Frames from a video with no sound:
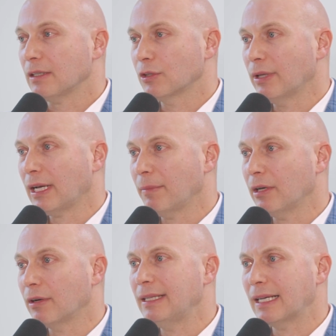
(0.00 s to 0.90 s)
so they come
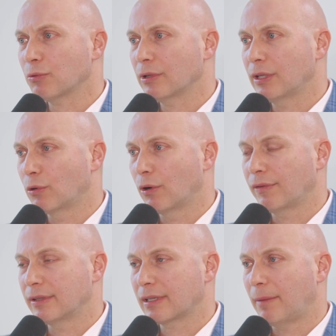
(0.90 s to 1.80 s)
here, and that's where the
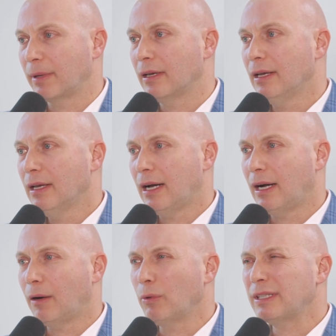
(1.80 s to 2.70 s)
growth is coming.
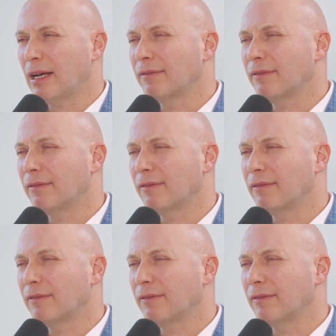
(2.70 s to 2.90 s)
We still